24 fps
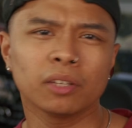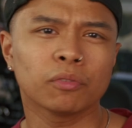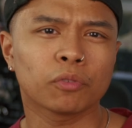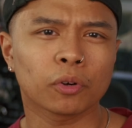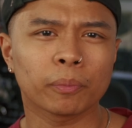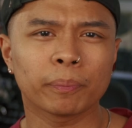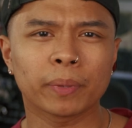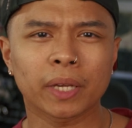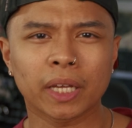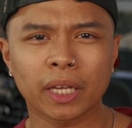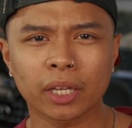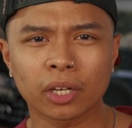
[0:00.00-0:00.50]
for
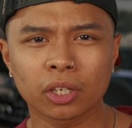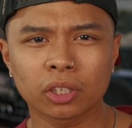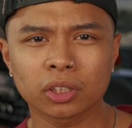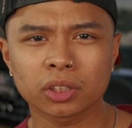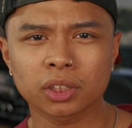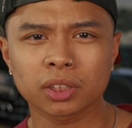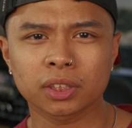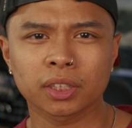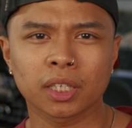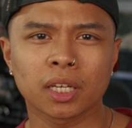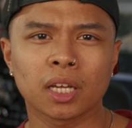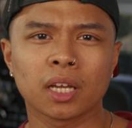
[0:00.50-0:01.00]

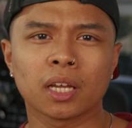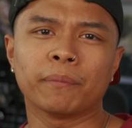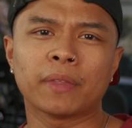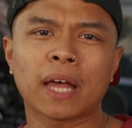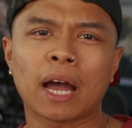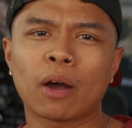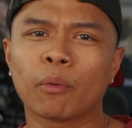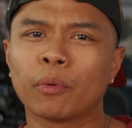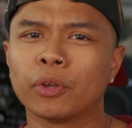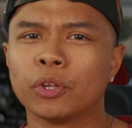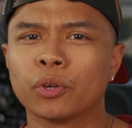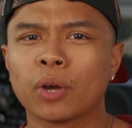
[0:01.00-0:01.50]
beginners.
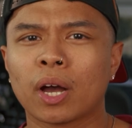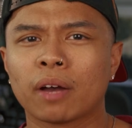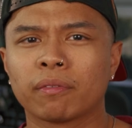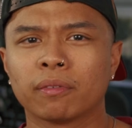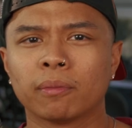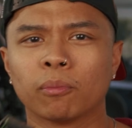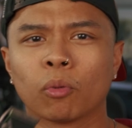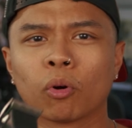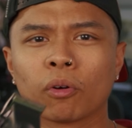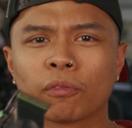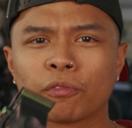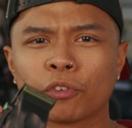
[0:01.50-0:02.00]
That way you have a
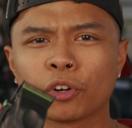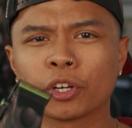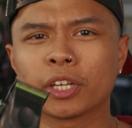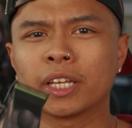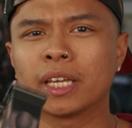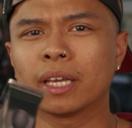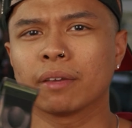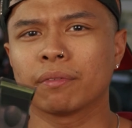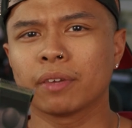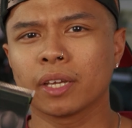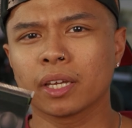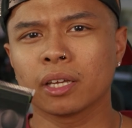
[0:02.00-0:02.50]
more
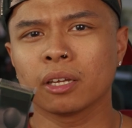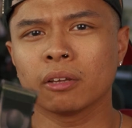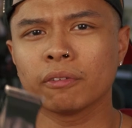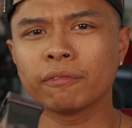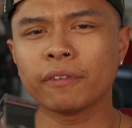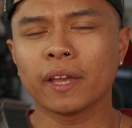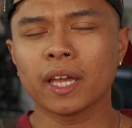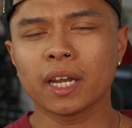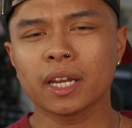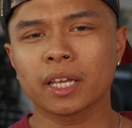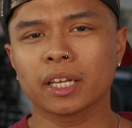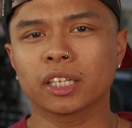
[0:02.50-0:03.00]
forgiving
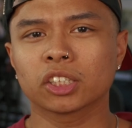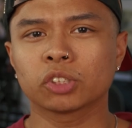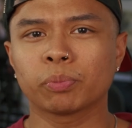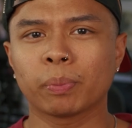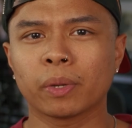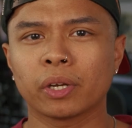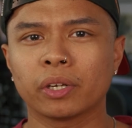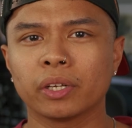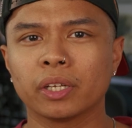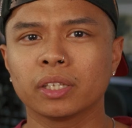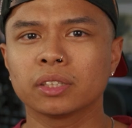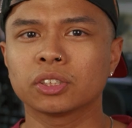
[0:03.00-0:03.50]
fading
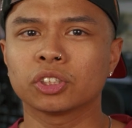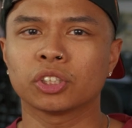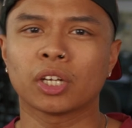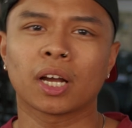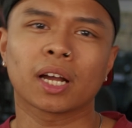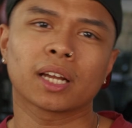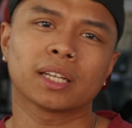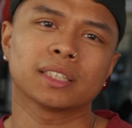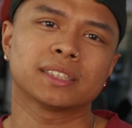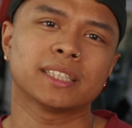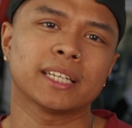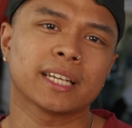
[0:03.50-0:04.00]
experience. You're not
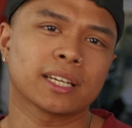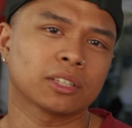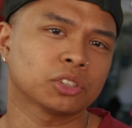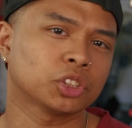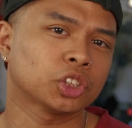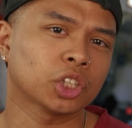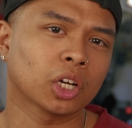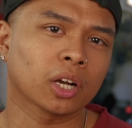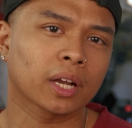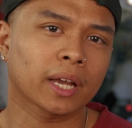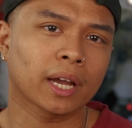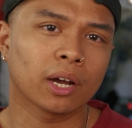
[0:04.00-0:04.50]
gonna take a
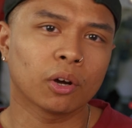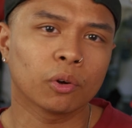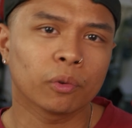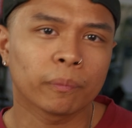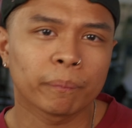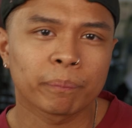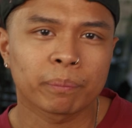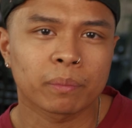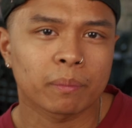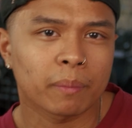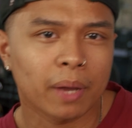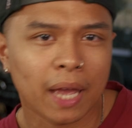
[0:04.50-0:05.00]
chunk out
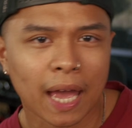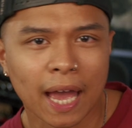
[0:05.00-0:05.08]
by